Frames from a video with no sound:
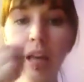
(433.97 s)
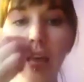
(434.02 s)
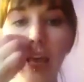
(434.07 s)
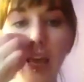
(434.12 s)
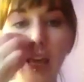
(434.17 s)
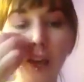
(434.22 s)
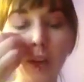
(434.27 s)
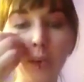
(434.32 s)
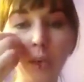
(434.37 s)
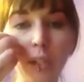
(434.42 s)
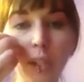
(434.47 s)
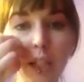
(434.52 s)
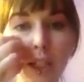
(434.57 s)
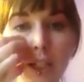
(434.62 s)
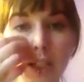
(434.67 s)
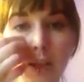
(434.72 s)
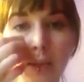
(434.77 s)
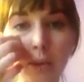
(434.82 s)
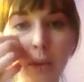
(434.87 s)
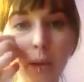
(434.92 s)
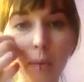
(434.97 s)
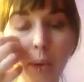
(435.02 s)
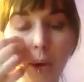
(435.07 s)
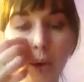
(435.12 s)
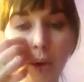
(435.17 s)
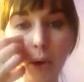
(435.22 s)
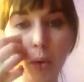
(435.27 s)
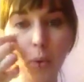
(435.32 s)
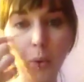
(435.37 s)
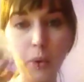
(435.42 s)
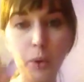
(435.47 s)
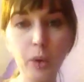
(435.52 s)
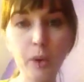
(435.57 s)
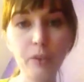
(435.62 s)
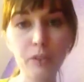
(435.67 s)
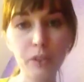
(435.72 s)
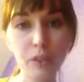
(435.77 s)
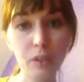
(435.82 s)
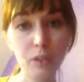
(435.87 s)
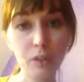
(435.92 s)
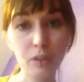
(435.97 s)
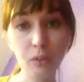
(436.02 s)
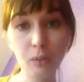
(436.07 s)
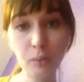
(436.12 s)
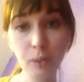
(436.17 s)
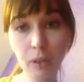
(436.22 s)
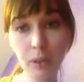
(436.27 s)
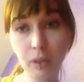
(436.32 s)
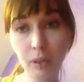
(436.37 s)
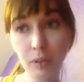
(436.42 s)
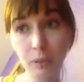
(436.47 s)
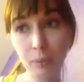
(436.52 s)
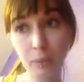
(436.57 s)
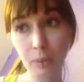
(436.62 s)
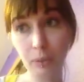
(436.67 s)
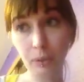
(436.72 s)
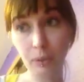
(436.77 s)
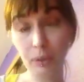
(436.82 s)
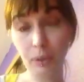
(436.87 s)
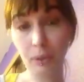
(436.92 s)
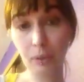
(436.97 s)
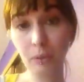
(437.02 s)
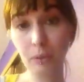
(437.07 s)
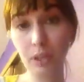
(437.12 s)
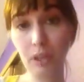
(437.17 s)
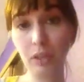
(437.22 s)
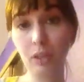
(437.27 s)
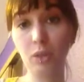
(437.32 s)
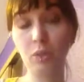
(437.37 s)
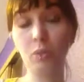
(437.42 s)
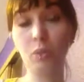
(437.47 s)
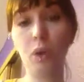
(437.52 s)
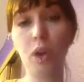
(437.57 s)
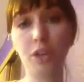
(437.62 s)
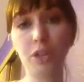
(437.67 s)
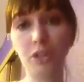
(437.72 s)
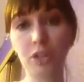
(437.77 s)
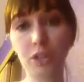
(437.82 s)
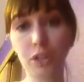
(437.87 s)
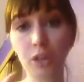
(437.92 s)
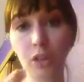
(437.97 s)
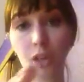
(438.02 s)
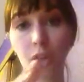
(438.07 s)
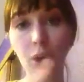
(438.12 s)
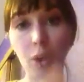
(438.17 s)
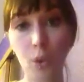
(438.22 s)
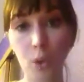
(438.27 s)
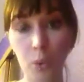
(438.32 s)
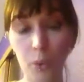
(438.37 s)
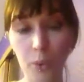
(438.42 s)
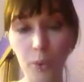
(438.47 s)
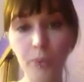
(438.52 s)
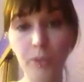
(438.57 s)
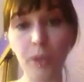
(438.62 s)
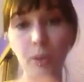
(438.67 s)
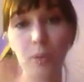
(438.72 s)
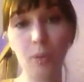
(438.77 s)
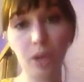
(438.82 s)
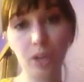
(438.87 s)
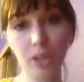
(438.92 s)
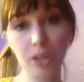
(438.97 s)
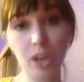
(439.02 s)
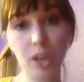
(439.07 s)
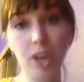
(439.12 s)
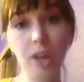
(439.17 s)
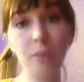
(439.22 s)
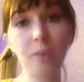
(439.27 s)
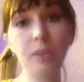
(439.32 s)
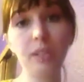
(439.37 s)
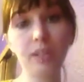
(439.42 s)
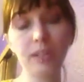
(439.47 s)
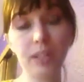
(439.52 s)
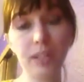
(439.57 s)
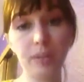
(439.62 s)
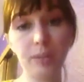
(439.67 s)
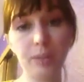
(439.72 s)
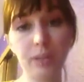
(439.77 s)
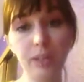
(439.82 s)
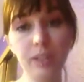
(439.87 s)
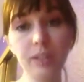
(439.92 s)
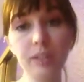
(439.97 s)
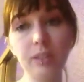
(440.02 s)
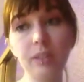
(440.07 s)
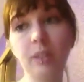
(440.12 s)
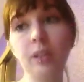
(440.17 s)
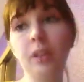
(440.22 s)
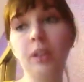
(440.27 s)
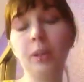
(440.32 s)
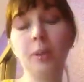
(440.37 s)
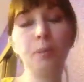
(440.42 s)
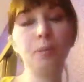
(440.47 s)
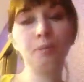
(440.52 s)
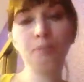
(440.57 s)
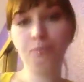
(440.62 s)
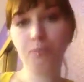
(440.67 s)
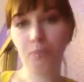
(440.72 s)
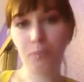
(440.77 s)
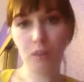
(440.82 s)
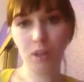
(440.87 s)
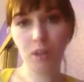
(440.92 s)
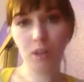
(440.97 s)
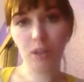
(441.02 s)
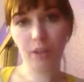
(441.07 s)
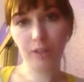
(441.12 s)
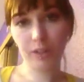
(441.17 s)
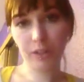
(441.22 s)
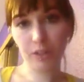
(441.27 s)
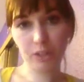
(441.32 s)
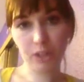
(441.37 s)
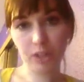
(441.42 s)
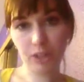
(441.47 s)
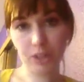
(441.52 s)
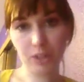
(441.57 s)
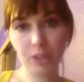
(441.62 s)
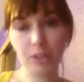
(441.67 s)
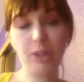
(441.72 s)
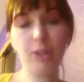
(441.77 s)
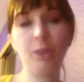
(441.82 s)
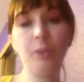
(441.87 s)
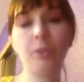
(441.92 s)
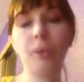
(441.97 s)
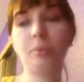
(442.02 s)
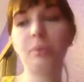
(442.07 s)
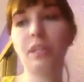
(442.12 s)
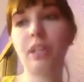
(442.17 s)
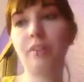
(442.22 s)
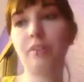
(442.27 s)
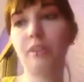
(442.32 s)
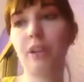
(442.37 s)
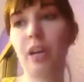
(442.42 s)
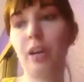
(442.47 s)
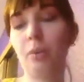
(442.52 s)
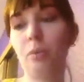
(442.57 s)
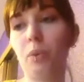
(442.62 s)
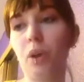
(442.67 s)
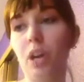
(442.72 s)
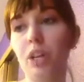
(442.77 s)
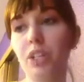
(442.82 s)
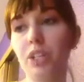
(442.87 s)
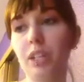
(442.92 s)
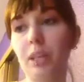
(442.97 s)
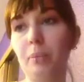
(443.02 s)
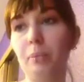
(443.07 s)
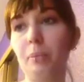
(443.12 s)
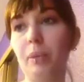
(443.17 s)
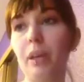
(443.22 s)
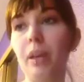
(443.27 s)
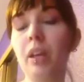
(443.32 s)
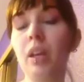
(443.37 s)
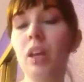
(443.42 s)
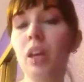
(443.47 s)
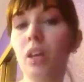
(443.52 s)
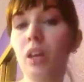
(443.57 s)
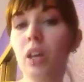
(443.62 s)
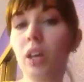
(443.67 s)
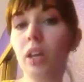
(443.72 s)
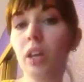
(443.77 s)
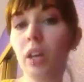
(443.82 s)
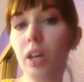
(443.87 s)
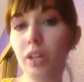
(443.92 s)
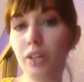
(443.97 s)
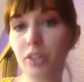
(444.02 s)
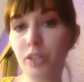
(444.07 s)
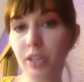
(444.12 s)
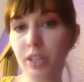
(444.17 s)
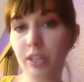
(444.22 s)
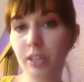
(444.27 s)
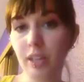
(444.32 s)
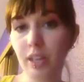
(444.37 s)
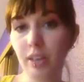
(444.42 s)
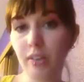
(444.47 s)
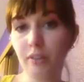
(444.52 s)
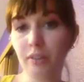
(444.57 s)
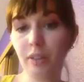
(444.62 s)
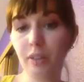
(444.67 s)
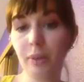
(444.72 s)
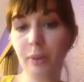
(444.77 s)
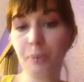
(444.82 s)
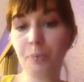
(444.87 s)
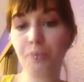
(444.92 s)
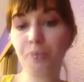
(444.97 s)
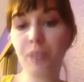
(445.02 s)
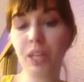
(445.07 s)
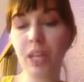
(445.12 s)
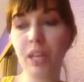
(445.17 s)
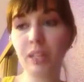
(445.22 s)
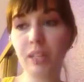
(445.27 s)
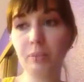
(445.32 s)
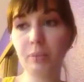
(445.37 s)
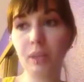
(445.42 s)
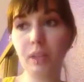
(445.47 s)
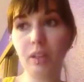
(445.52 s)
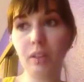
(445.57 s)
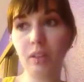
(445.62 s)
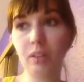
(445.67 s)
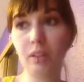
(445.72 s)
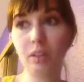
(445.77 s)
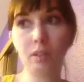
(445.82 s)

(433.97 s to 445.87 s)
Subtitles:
and it only takes about 1/4 of a scoop per load, and you wash cold, then wash hot with a second rinse. All the instructions are on the website for how to wash them, but Country Save has been